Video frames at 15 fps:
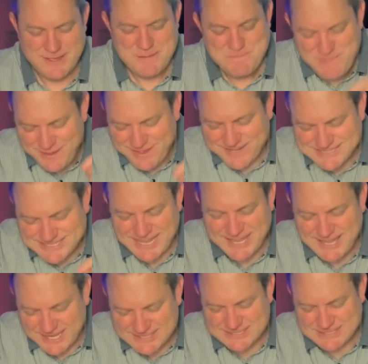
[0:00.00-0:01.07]
May they say
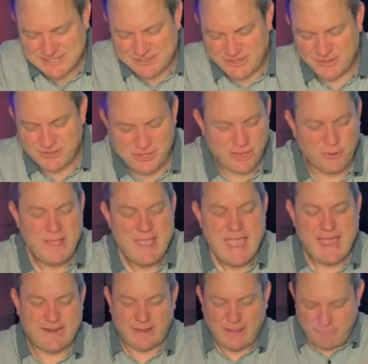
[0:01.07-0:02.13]
yes to you
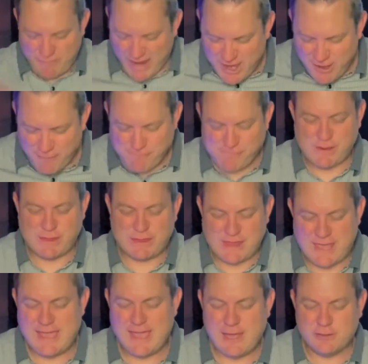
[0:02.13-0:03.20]
and leave
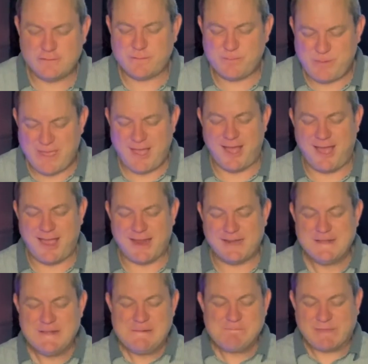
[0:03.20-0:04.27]
everything else behind
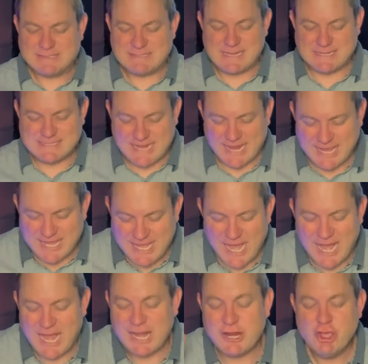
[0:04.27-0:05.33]
as they say,
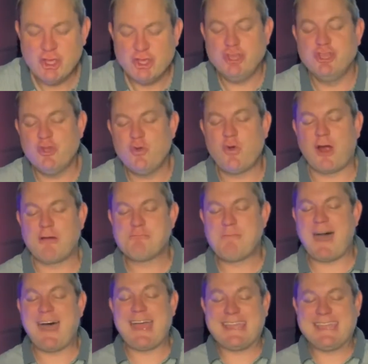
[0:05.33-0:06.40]
God, you are
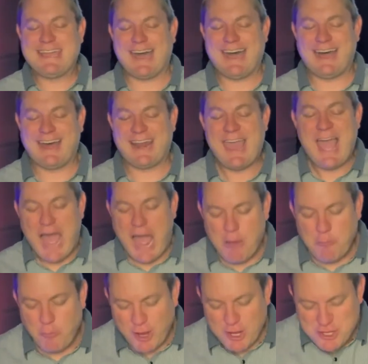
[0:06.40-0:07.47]
my God. I
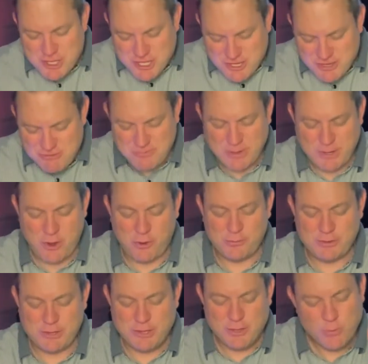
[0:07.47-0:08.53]
want you and
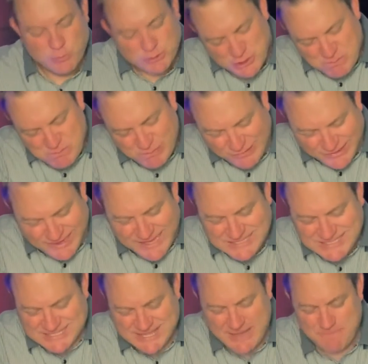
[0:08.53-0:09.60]
only you. Would you
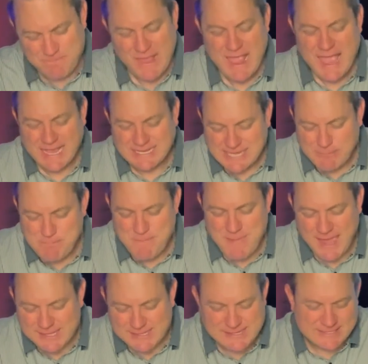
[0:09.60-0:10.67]
bless them as they
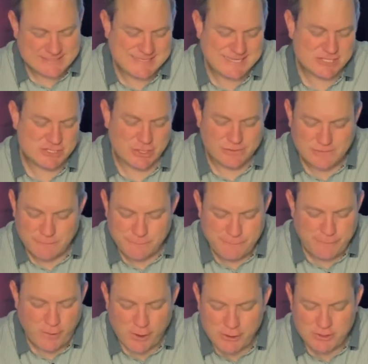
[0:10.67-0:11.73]
make a decision to
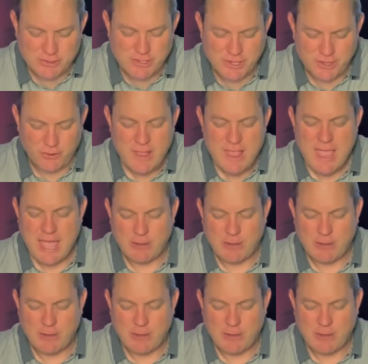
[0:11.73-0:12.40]
follow you?